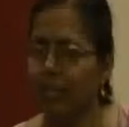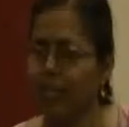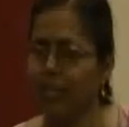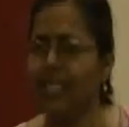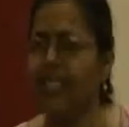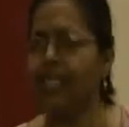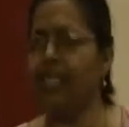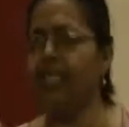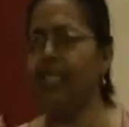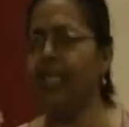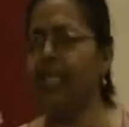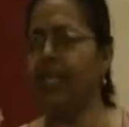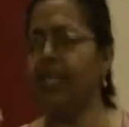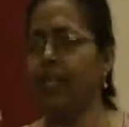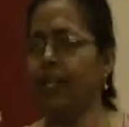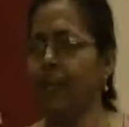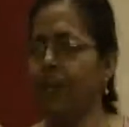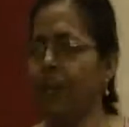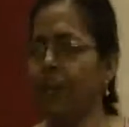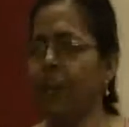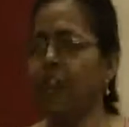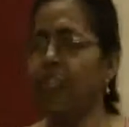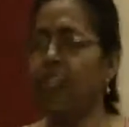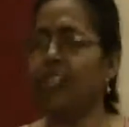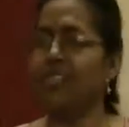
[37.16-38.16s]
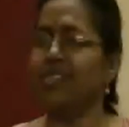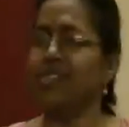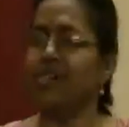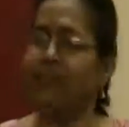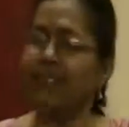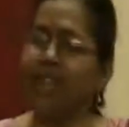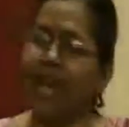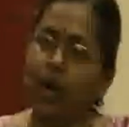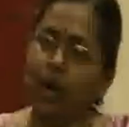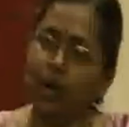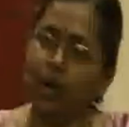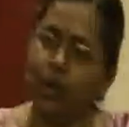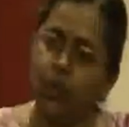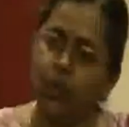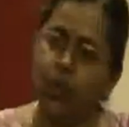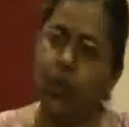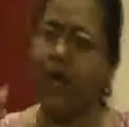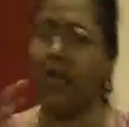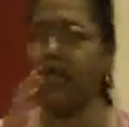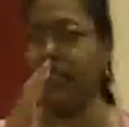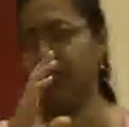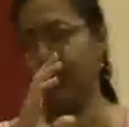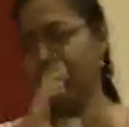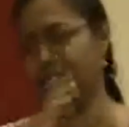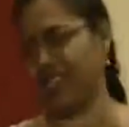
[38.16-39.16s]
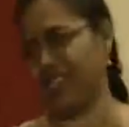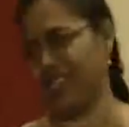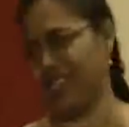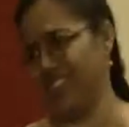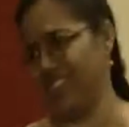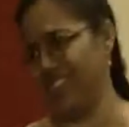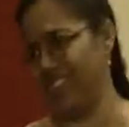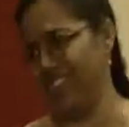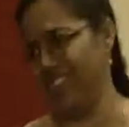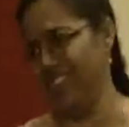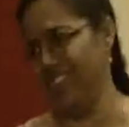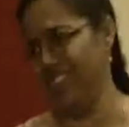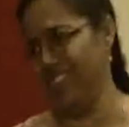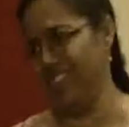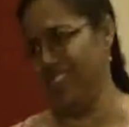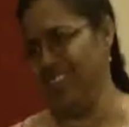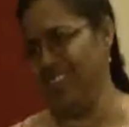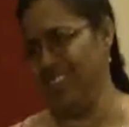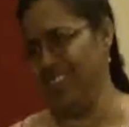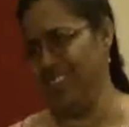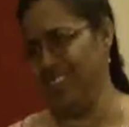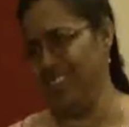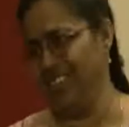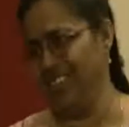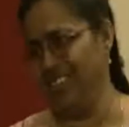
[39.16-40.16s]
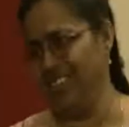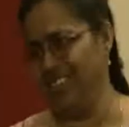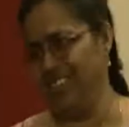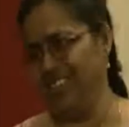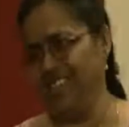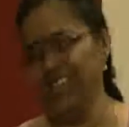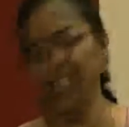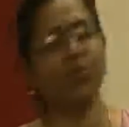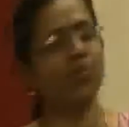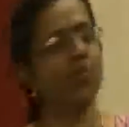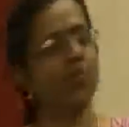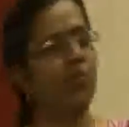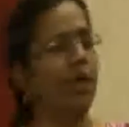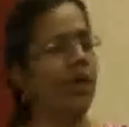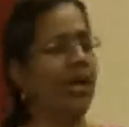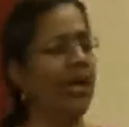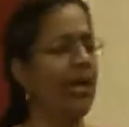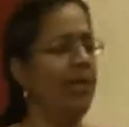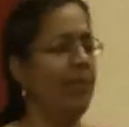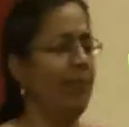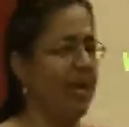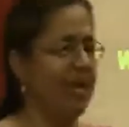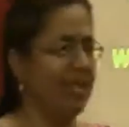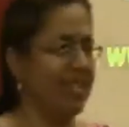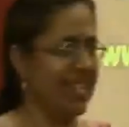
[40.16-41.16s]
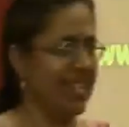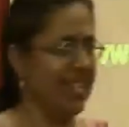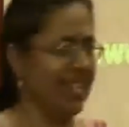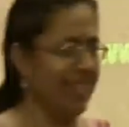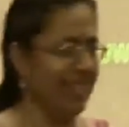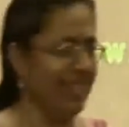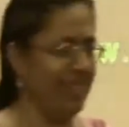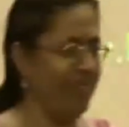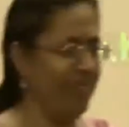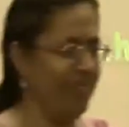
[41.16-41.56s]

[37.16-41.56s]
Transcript: meditate on this without words is what I am asking.